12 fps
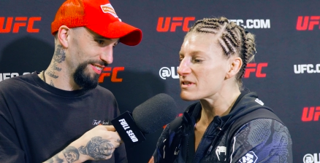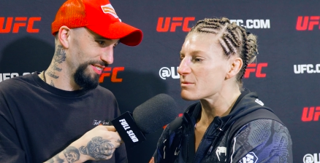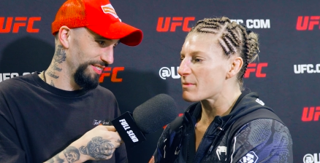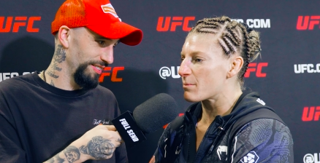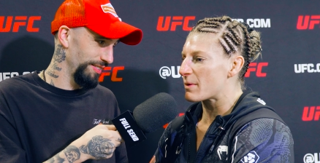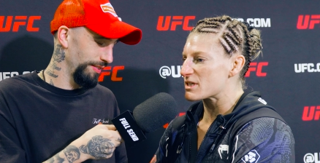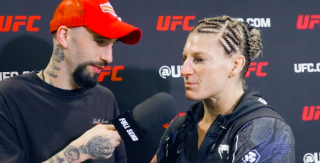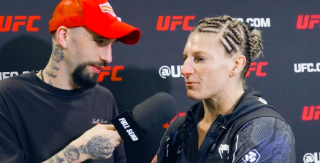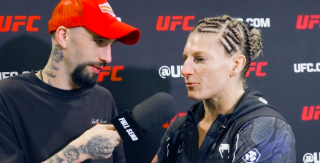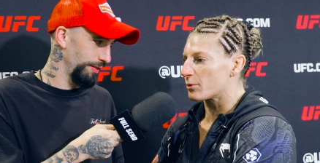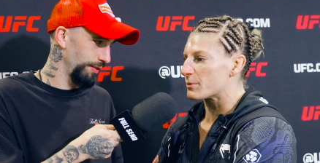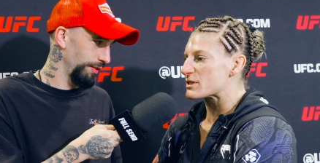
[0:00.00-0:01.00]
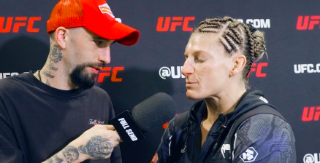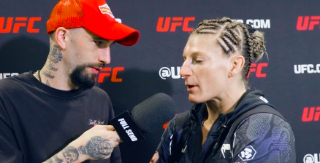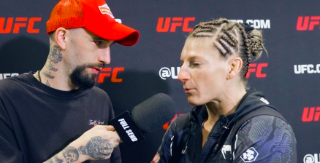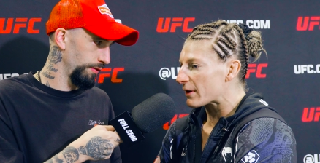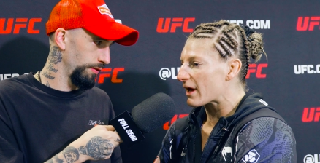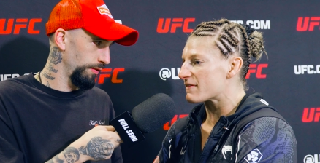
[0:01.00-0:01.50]
Speaker 1: wasn't my best performance,
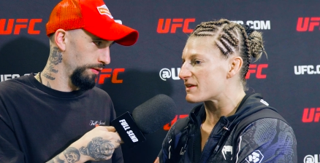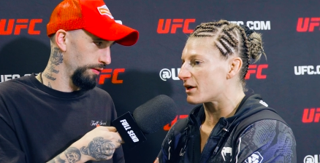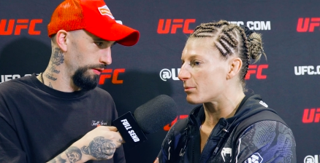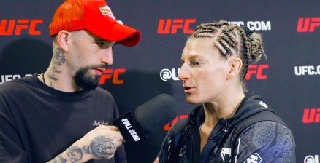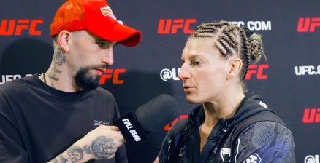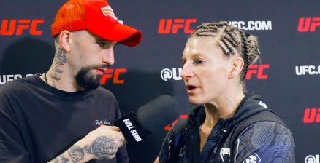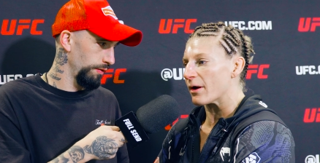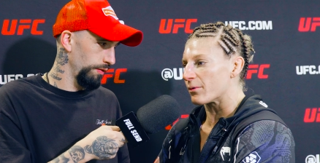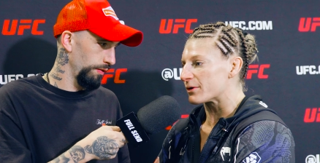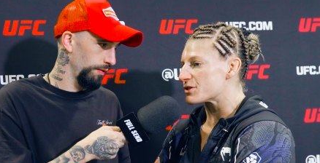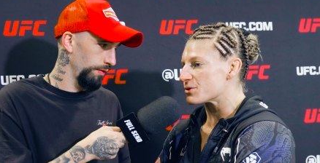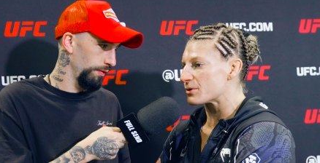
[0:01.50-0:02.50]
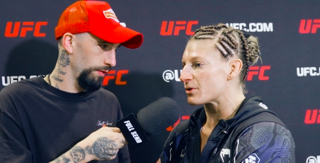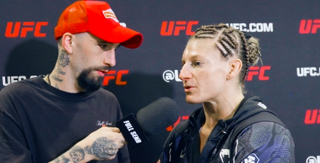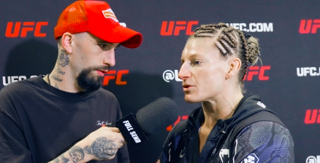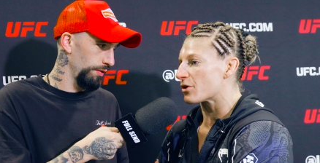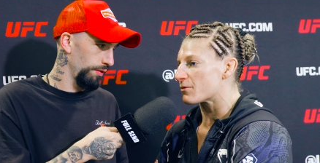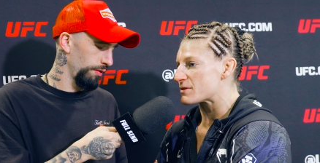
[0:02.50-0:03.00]
but we got the W. Now we're two and oh
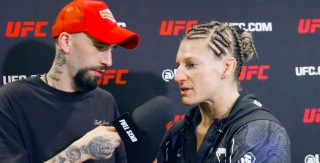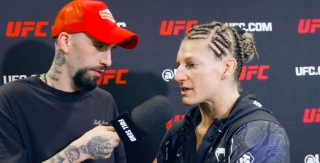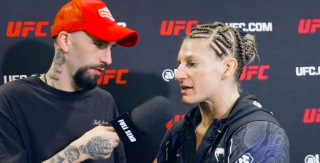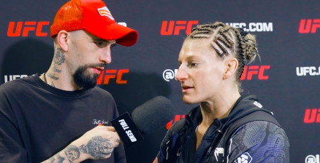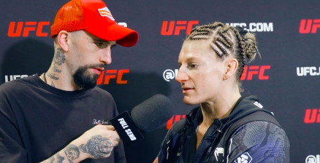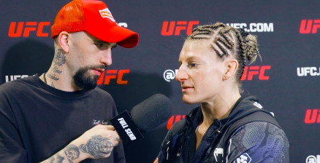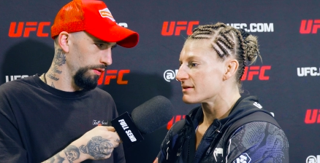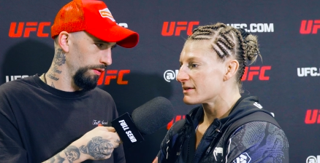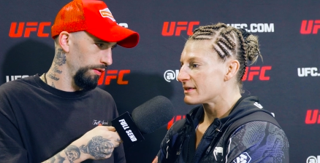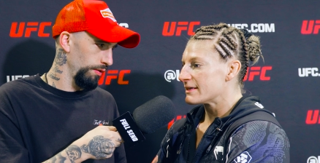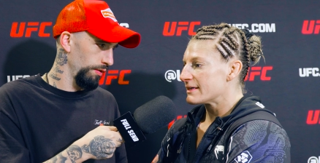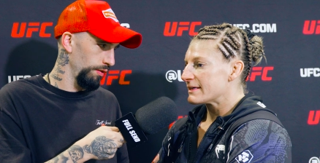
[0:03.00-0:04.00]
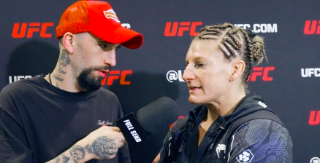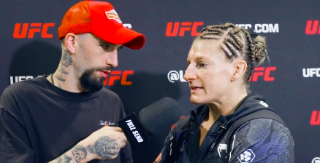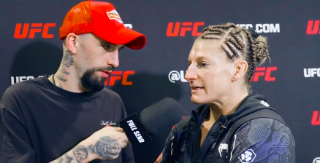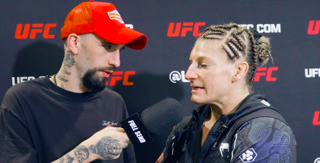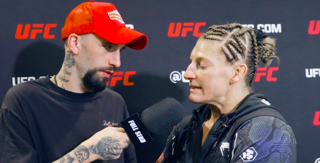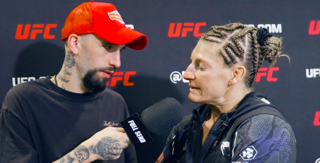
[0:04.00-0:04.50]
in the U F C, and,
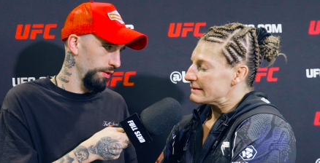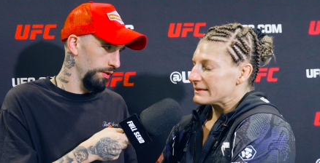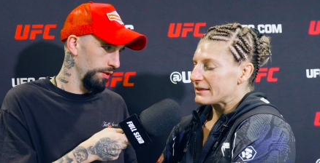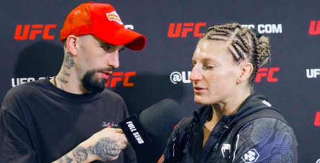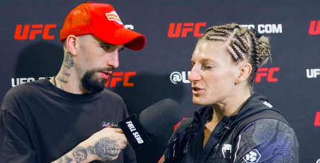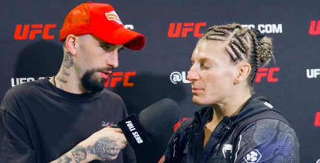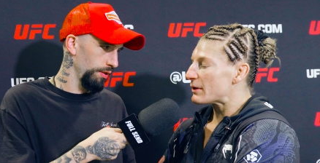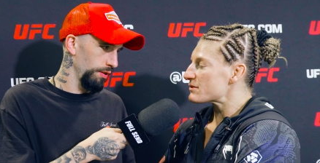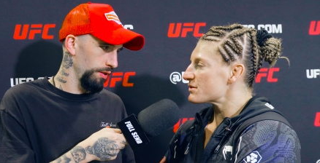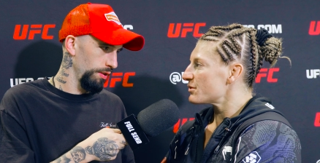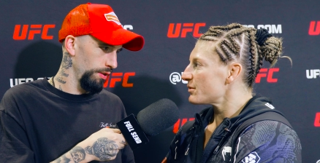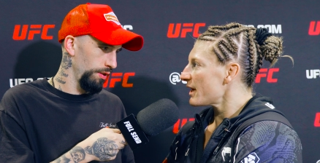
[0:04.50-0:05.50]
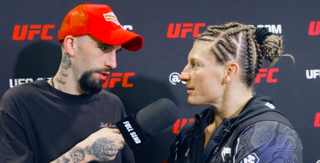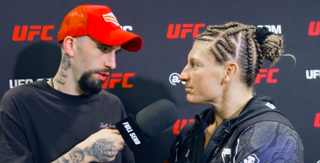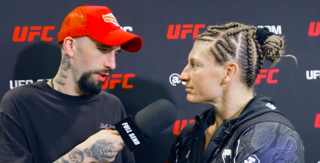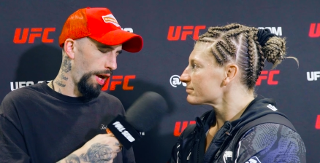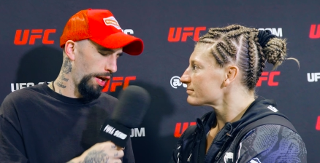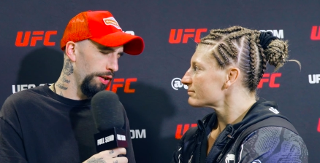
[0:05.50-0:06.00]
you know, tomorrow's a new day.
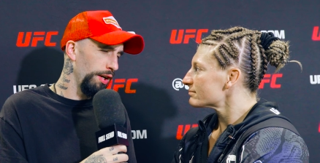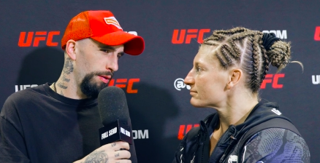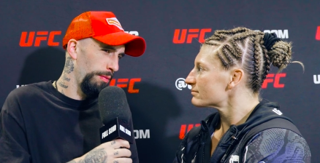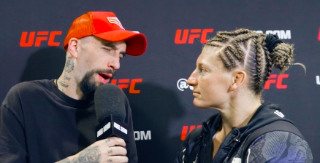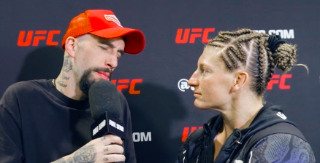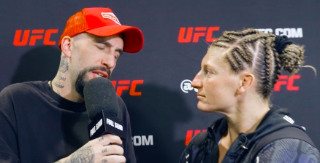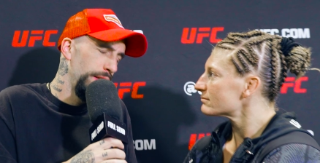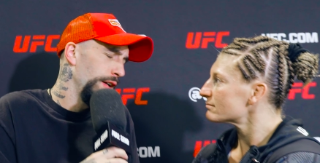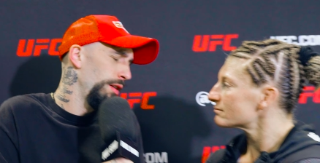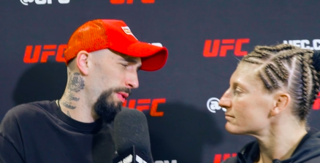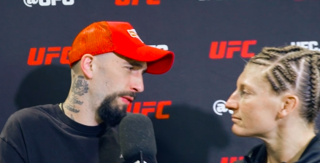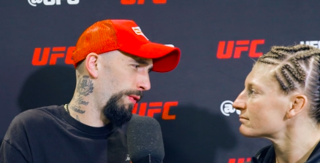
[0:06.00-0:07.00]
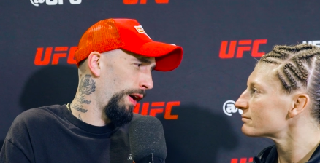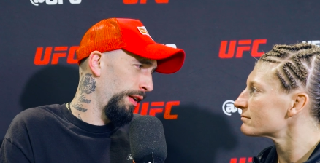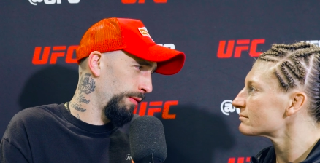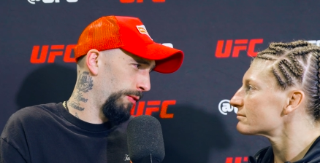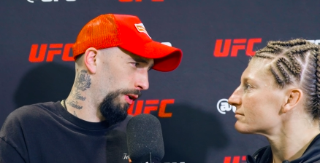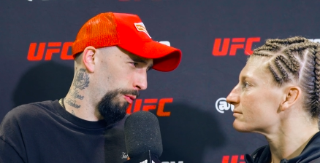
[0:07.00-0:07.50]
Speaker 2: And, gonna, I mean, going to be
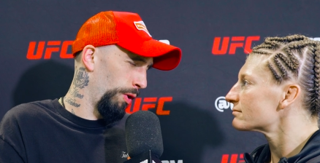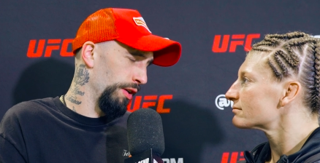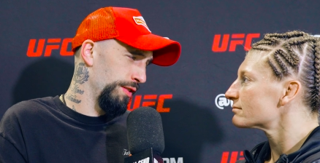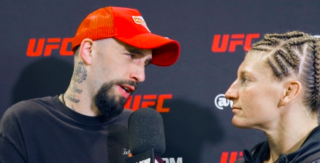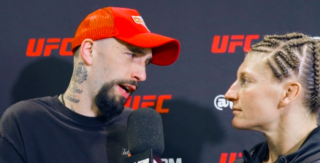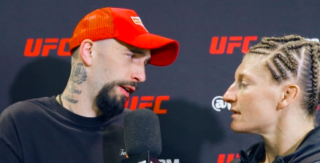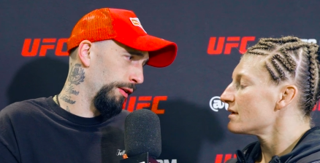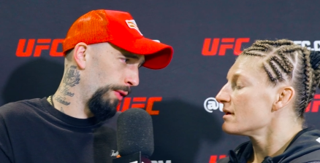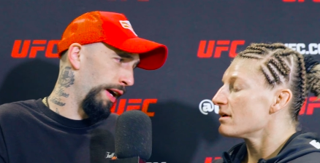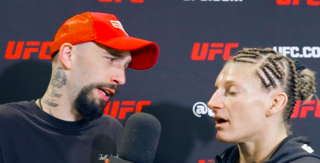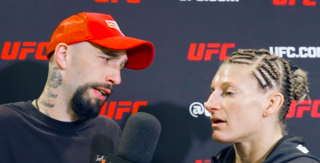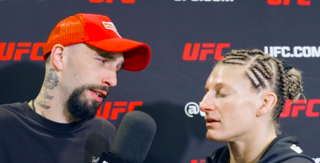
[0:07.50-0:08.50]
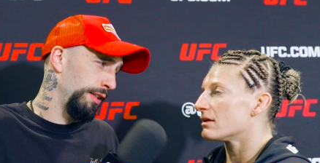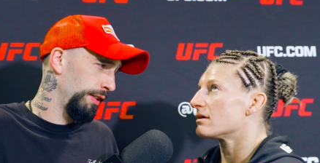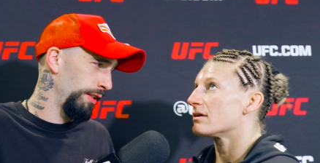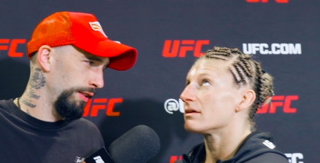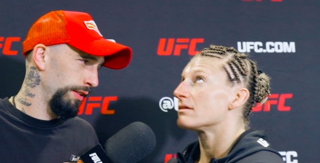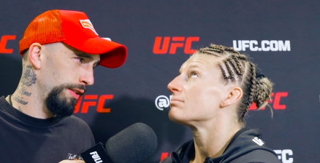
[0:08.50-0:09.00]
fighting for a world title, right?
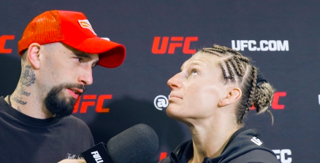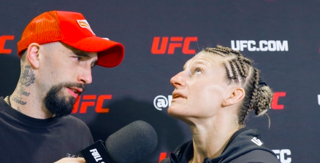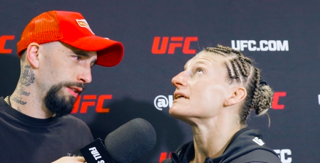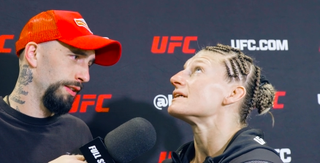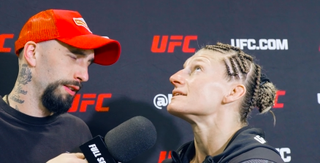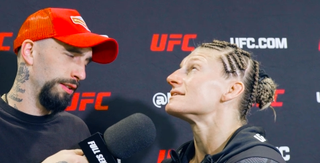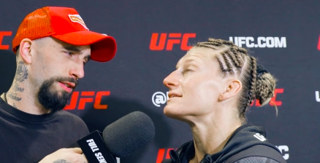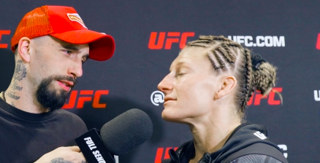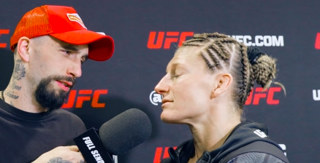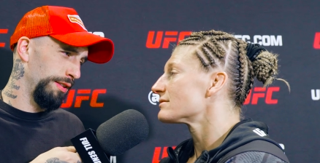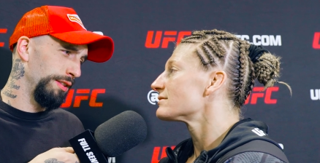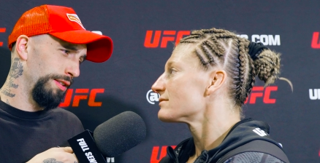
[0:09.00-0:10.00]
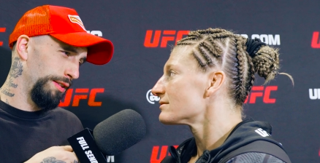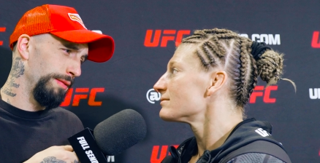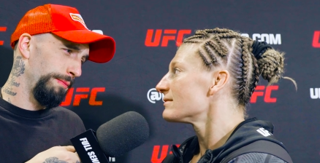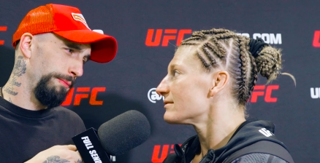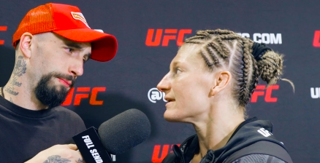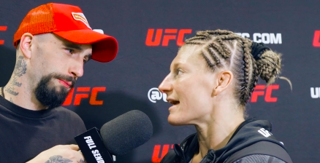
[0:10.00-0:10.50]
Speaker 1: Oh, please.
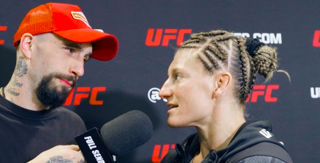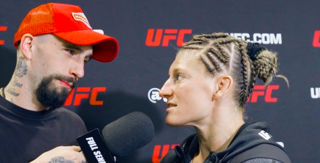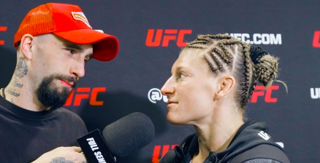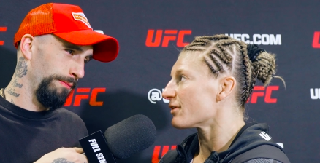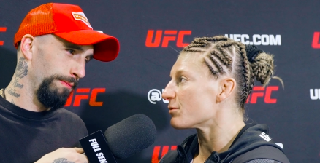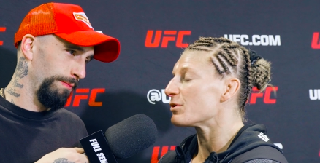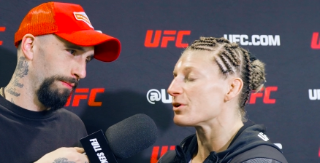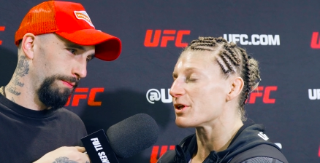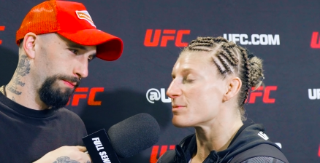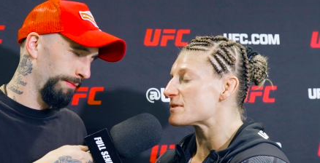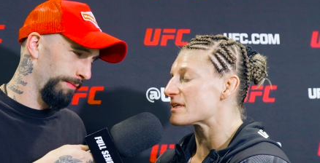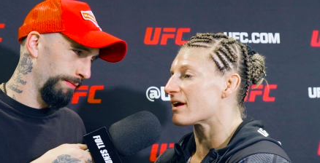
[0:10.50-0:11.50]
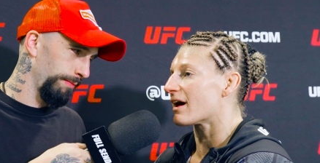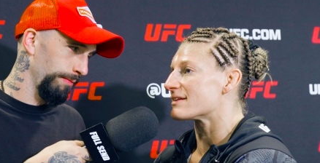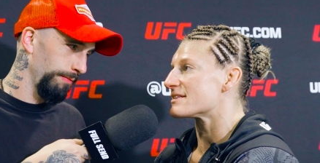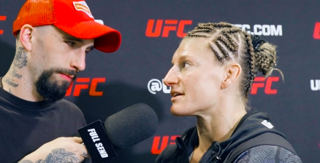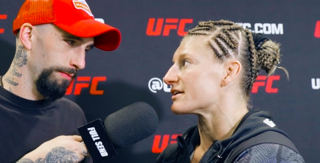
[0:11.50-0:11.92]
Yes, from your lips to God's